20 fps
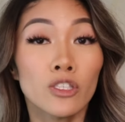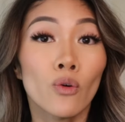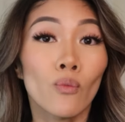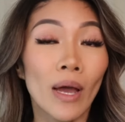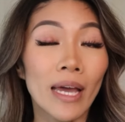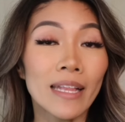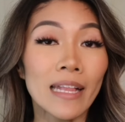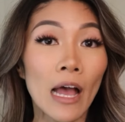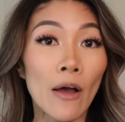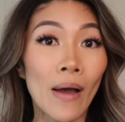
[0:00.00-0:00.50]
So
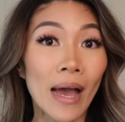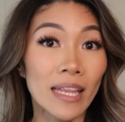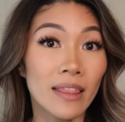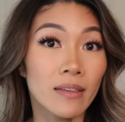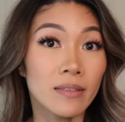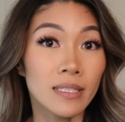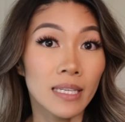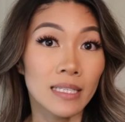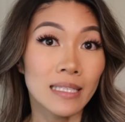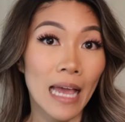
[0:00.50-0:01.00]
right now at
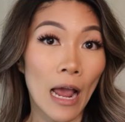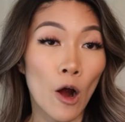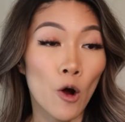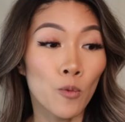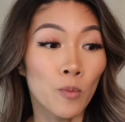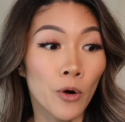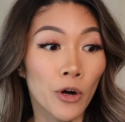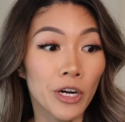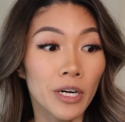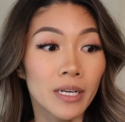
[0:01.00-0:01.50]
the six
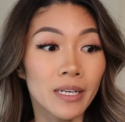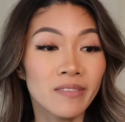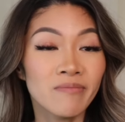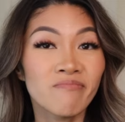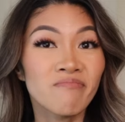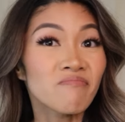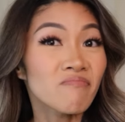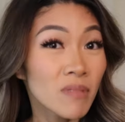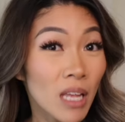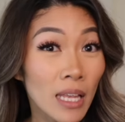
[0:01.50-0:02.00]
hour mark,
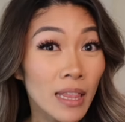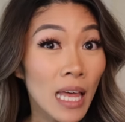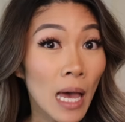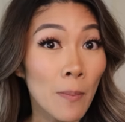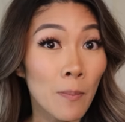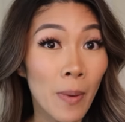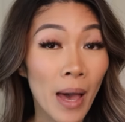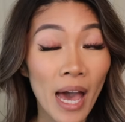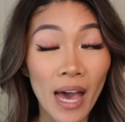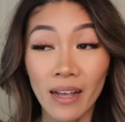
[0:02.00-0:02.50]
not
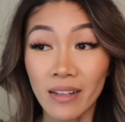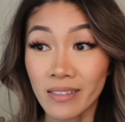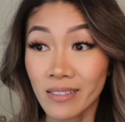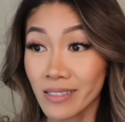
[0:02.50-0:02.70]
that bad.